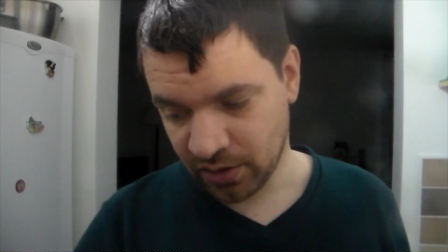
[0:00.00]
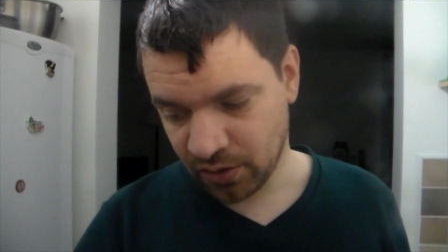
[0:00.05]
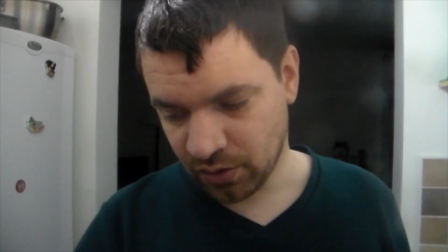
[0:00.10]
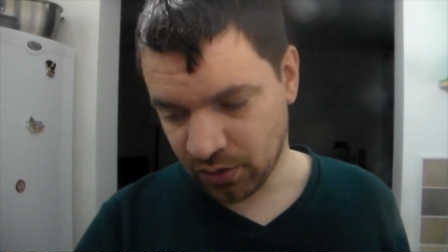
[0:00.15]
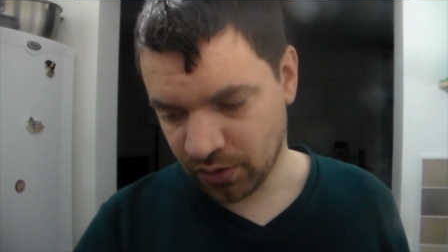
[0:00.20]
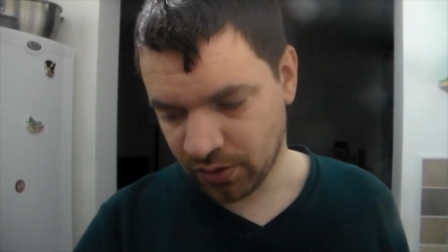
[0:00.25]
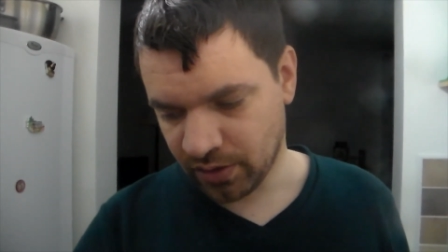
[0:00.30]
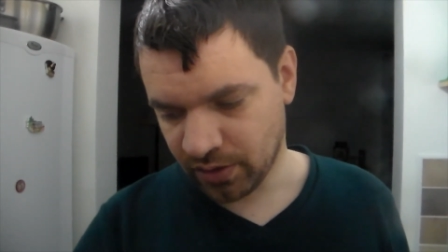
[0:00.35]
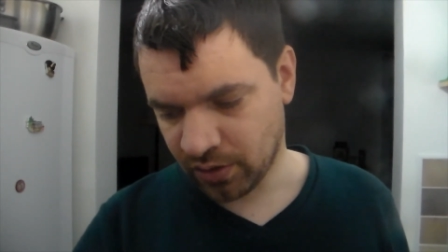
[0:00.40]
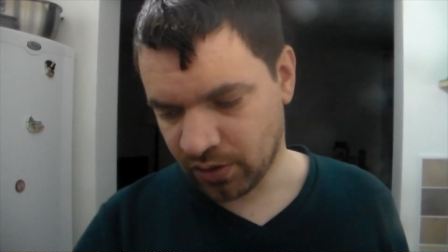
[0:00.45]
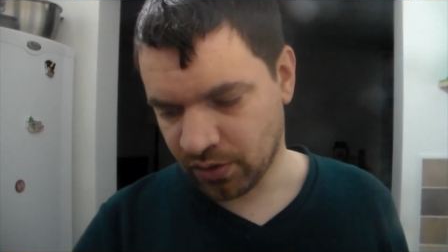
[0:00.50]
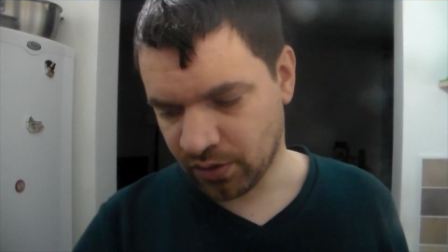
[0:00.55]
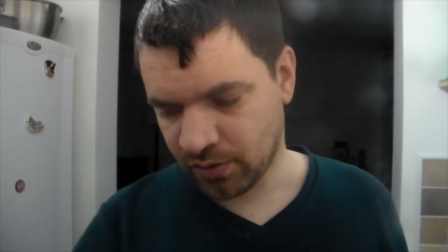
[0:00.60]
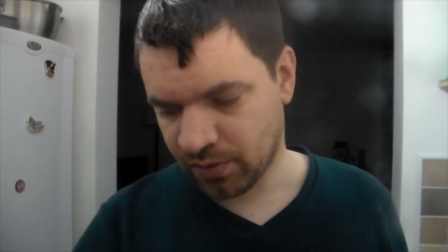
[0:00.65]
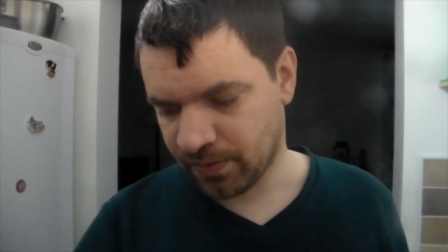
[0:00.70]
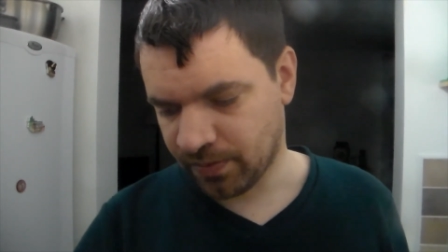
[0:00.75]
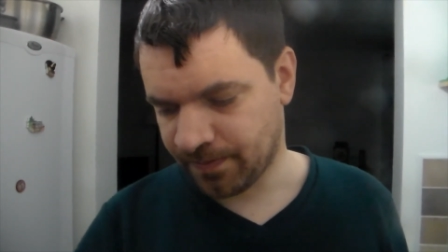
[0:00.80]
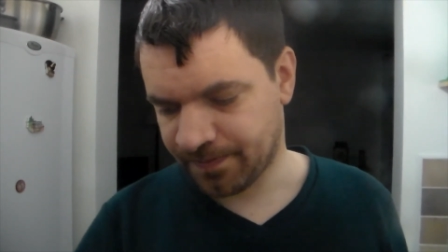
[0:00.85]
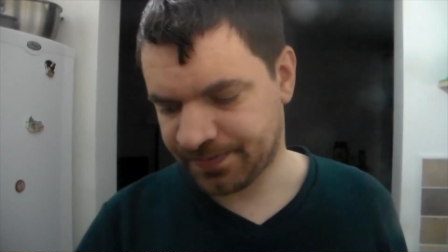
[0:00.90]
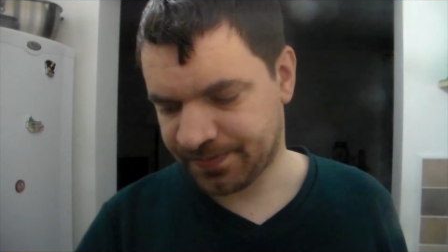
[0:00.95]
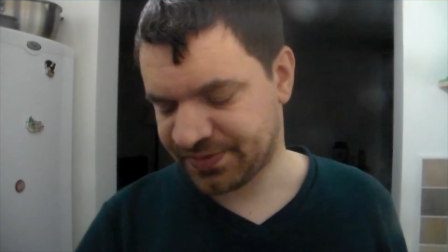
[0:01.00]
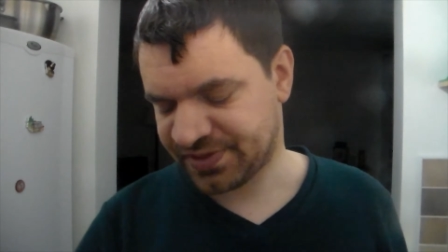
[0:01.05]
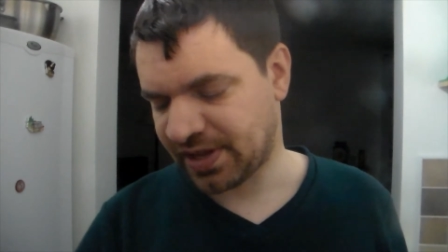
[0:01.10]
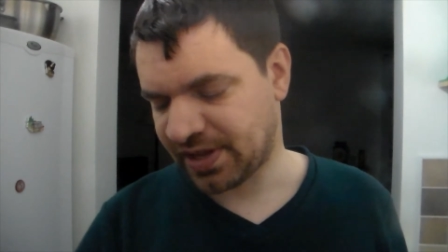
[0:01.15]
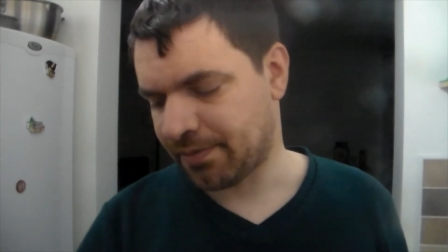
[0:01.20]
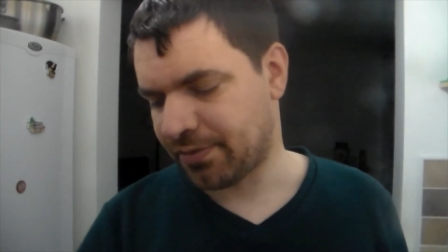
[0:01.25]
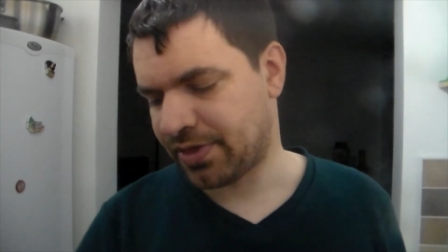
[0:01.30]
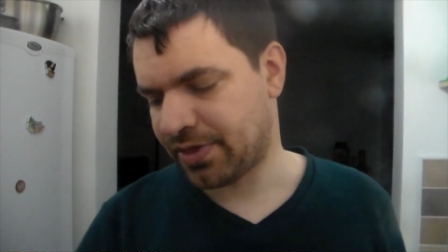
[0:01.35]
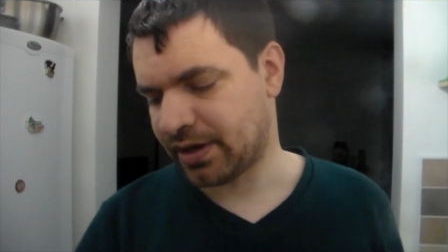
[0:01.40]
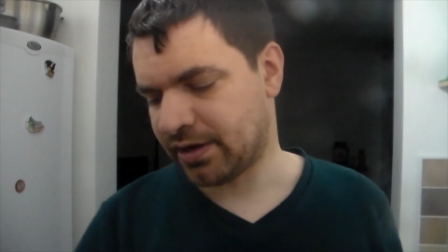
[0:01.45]
or, or
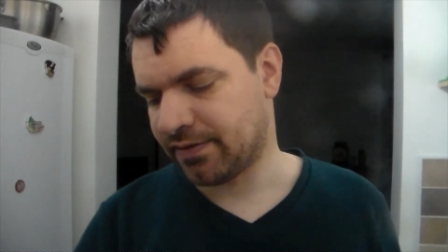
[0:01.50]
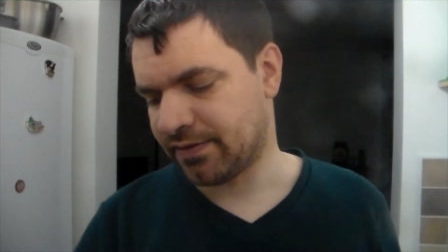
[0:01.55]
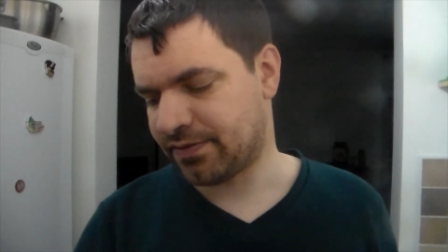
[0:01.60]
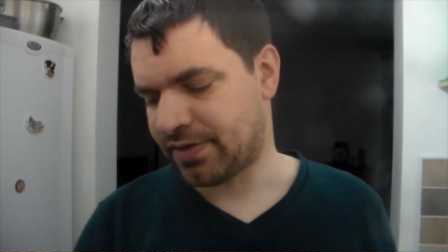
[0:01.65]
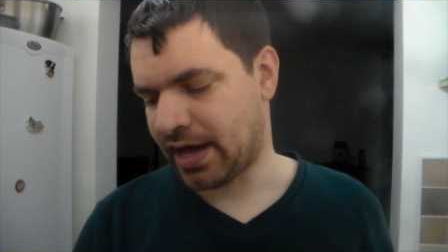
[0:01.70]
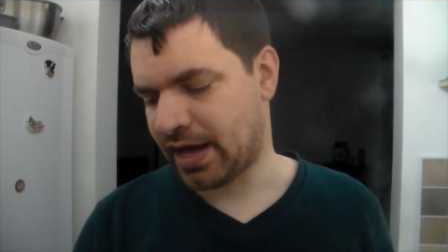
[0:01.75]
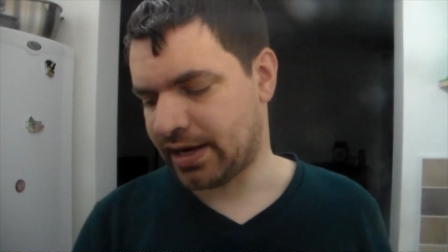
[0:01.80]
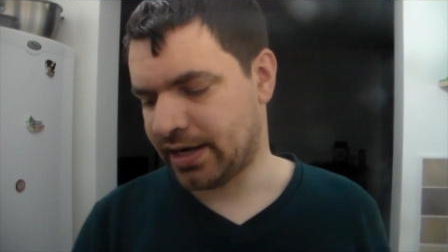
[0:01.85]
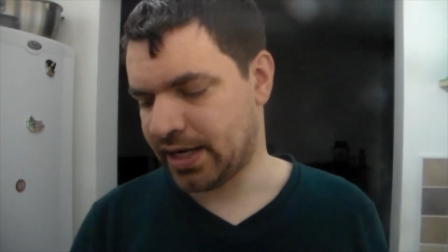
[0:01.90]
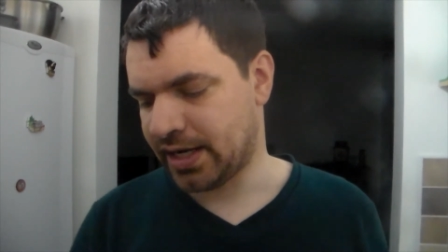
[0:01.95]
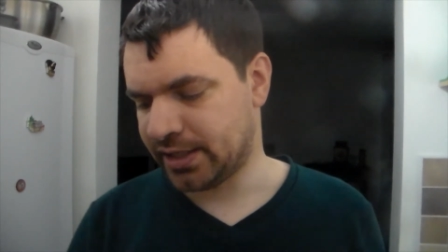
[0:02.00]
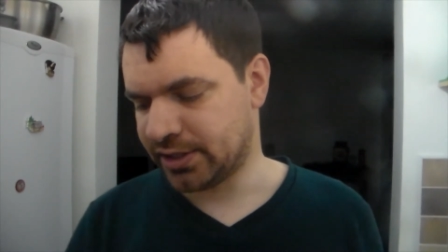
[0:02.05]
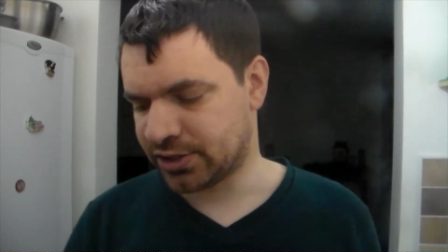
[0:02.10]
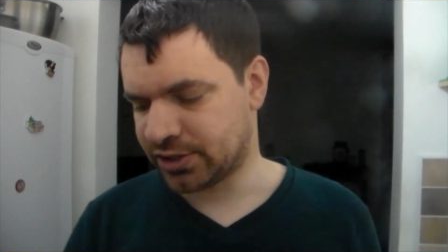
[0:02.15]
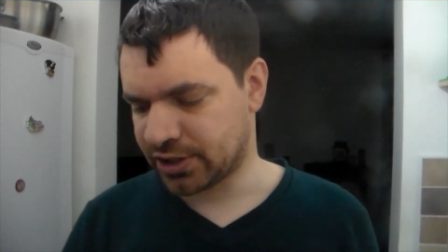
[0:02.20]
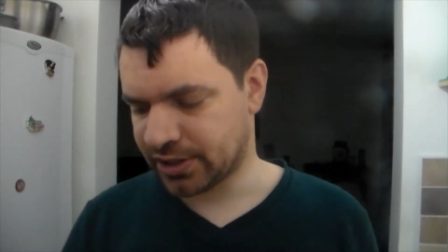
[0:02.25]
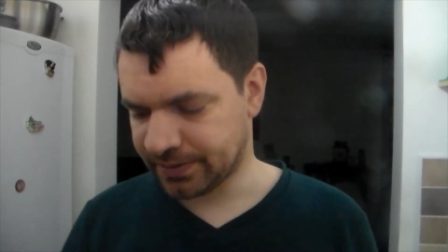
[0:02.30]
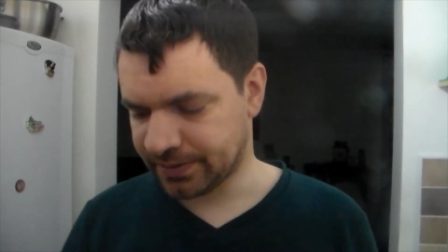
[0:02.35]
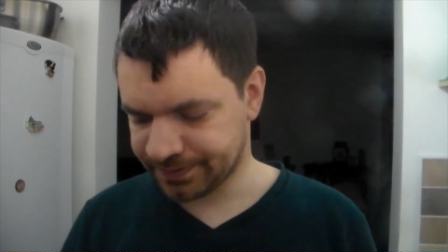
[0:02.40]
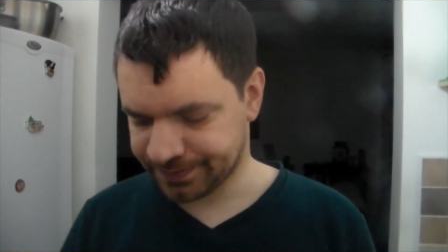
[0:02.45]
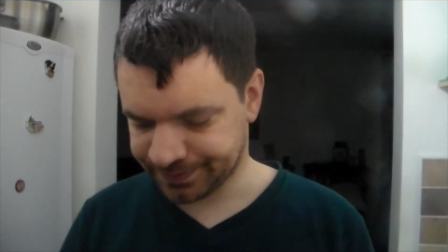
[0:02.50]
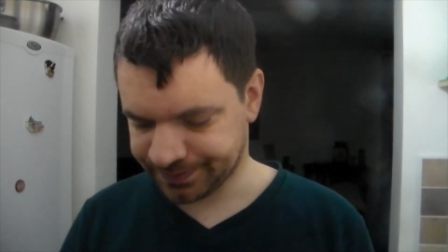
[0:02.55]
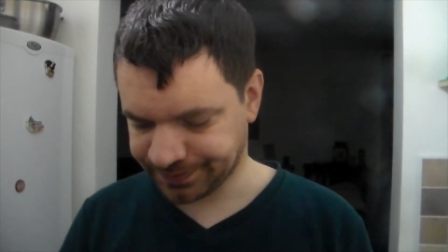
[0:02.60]
something of that nature.